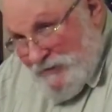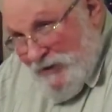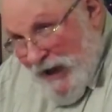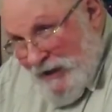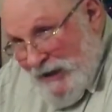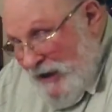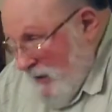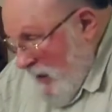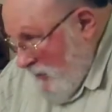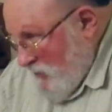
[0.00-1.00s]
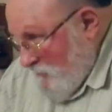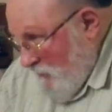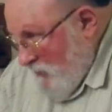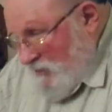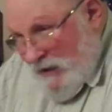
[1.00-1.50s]
They're like they're
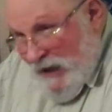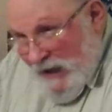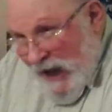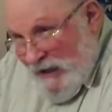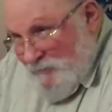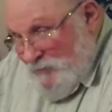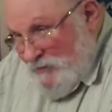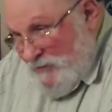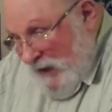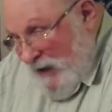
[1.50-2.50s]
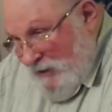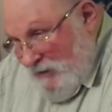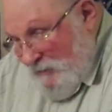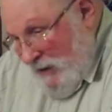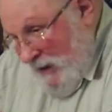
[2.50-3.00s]
spiritually like Adam was, like
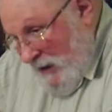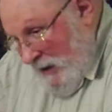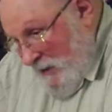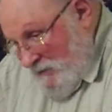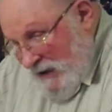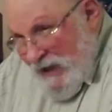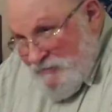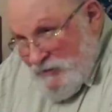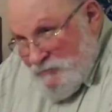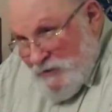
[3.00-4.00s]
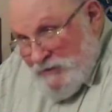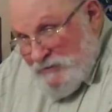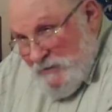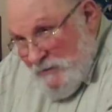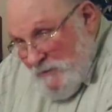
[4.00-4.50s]
uh, uh Lazarus was,